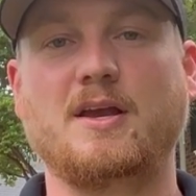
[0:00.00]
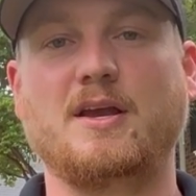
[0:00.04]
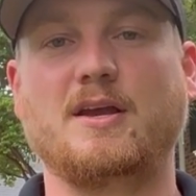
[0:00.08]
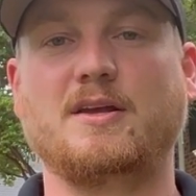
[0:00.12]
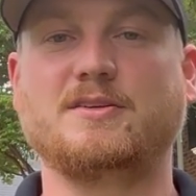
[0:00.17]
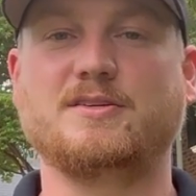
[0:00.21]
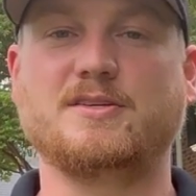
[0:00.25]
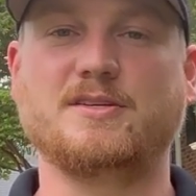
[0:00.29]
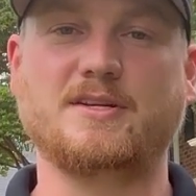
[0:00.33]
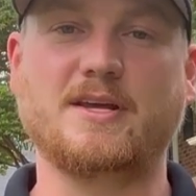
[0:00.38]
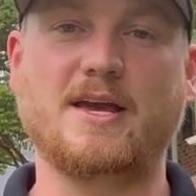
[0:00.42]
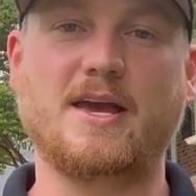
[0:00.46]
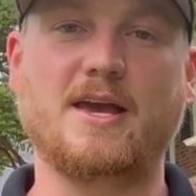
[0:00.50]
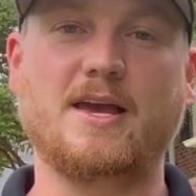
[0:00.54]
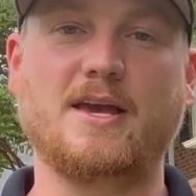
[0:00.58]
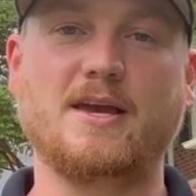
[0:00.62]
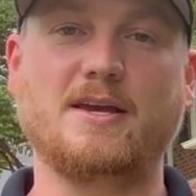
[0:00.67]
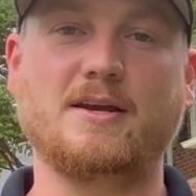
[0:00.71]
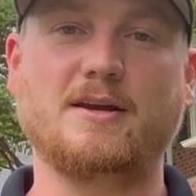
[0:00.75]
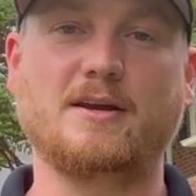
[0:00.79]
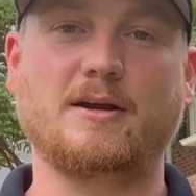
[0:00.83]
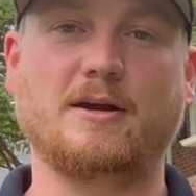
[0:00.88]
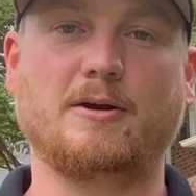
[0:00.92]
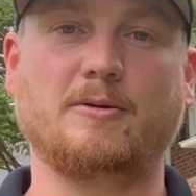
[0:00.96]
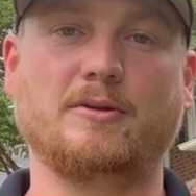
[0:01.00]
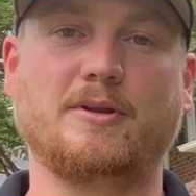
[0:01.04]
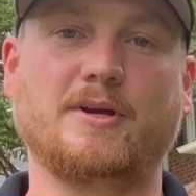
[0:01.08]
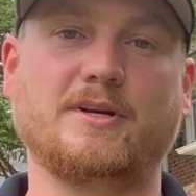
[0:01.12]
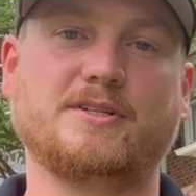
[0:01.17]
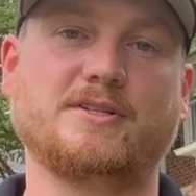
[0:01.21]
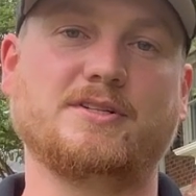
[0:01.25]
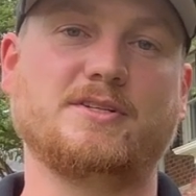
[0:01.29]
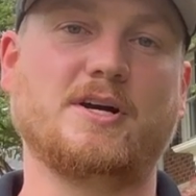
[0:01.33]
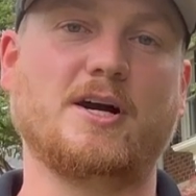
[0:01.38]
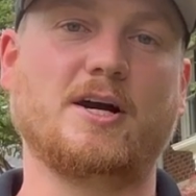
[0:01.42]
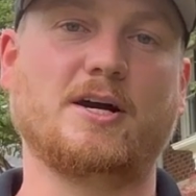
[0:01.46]
And today, I would
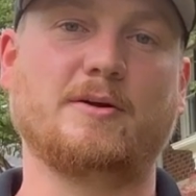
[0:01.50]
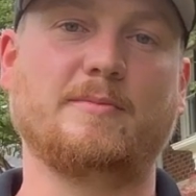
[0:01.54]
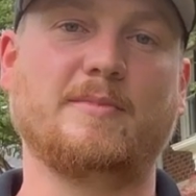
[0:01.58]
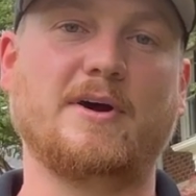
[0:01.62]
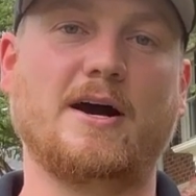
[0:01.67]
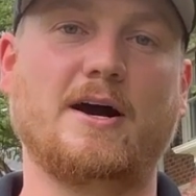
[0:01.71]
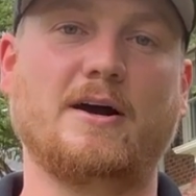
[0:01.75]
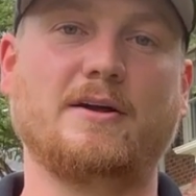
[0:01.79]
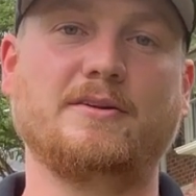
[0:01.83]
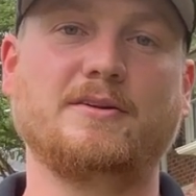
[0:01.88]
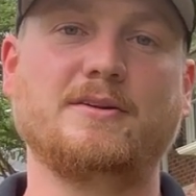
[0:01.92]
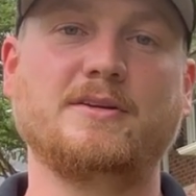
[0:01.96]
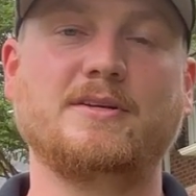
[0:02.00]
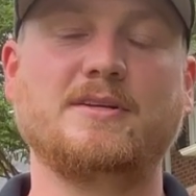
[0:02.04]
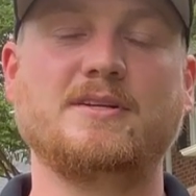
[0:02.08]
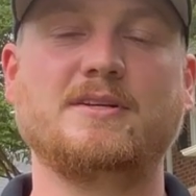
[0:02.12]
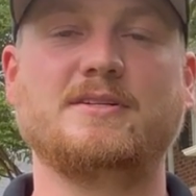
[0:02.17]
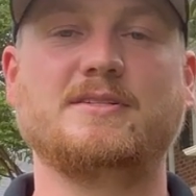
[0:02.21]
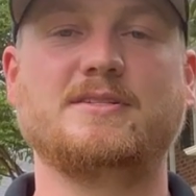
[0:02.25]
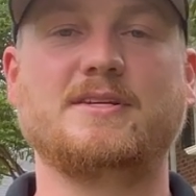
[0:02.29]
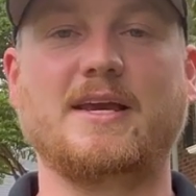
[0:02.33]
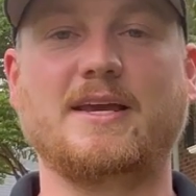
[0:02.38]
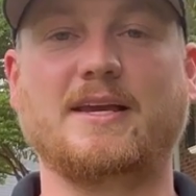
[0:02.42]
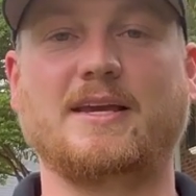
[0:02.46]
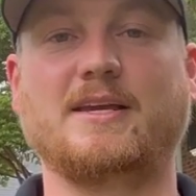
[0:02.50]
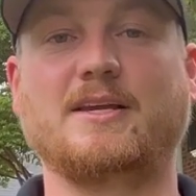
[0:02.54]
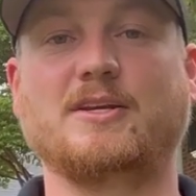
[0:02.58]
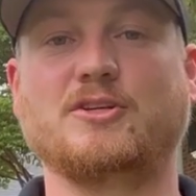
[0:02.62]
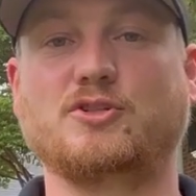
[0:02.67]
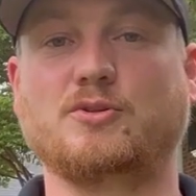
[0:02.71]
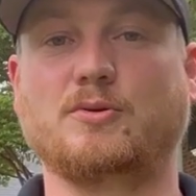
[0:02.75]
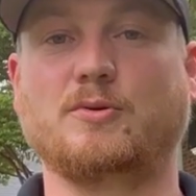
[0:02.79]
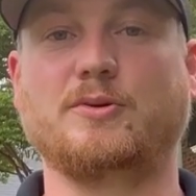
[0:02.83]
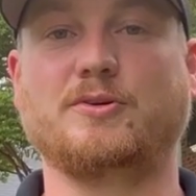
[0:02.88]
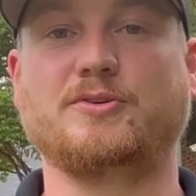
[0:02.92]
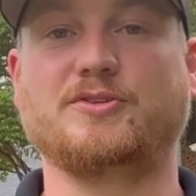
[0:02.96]
like to talk about taking a
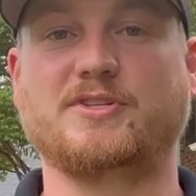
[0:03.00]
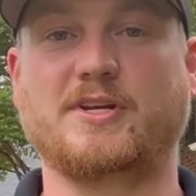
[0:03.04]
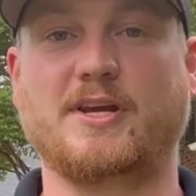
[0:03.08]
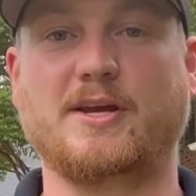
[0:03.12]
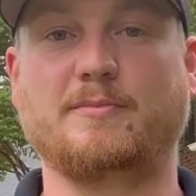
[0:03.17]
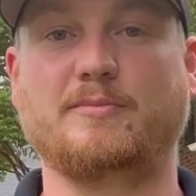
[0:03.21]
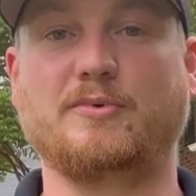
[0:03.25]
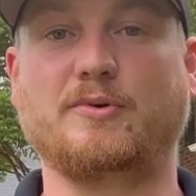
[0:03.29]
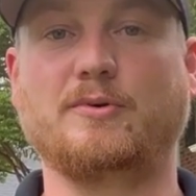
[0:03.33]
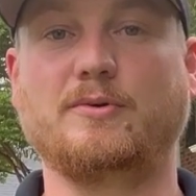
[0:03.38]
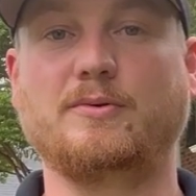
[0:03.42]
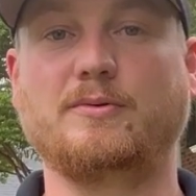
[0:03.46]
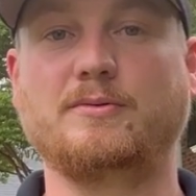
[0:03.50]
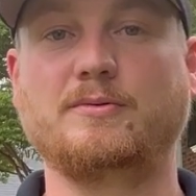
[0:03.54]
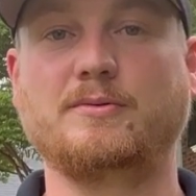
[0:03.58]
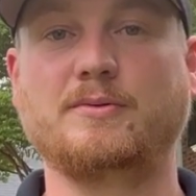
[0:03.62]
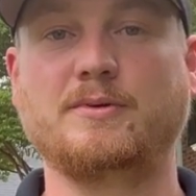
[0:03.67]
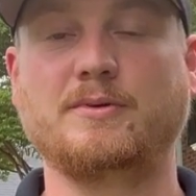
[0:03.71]
soil sample.